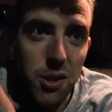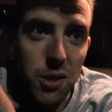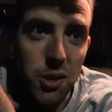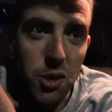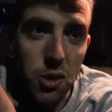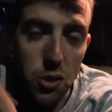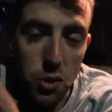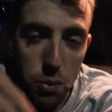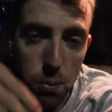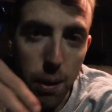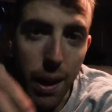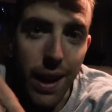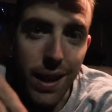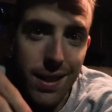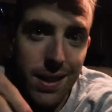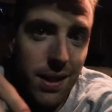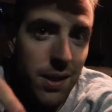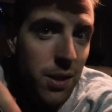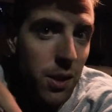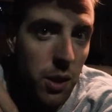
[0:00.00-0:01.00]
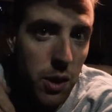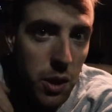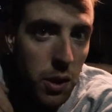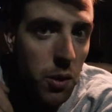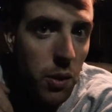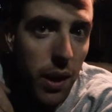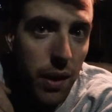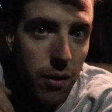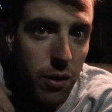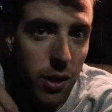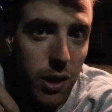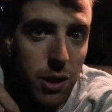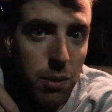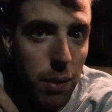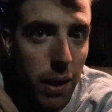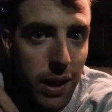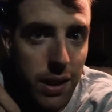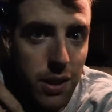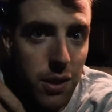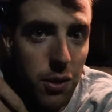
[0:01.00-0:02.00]
to do better than you ever
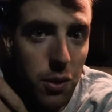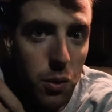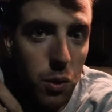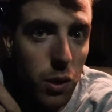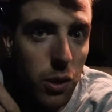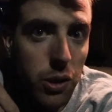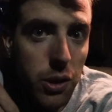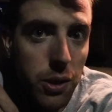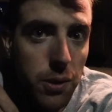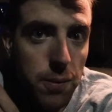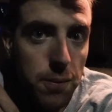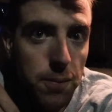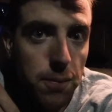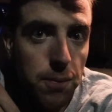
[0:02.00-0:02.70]
expected you would.